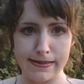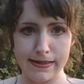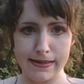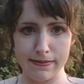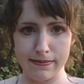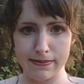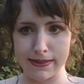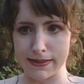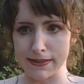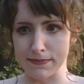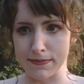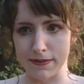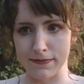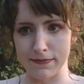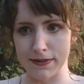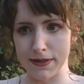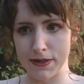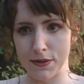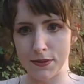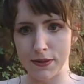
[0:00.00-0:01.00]
anyway, that's my
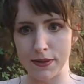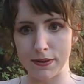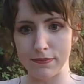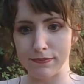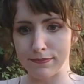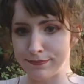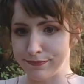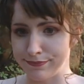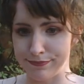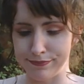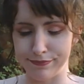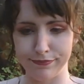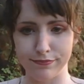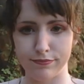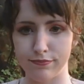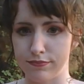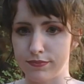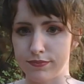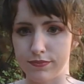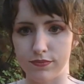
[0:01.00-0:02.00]
video. I'm
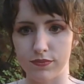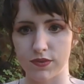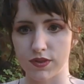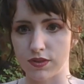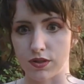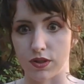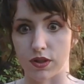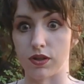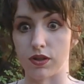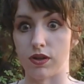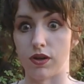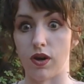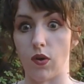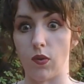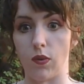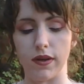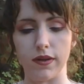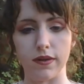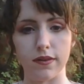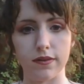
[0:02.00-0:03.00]
just
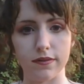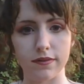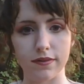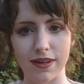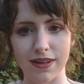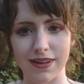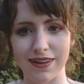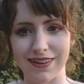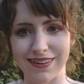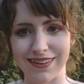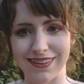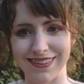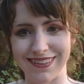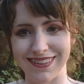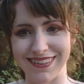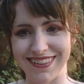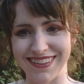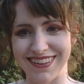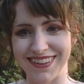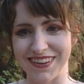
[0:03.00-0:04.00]
going.
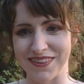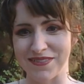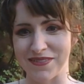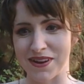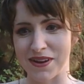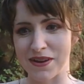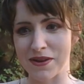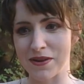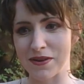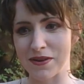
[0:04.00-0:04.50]
Anyway,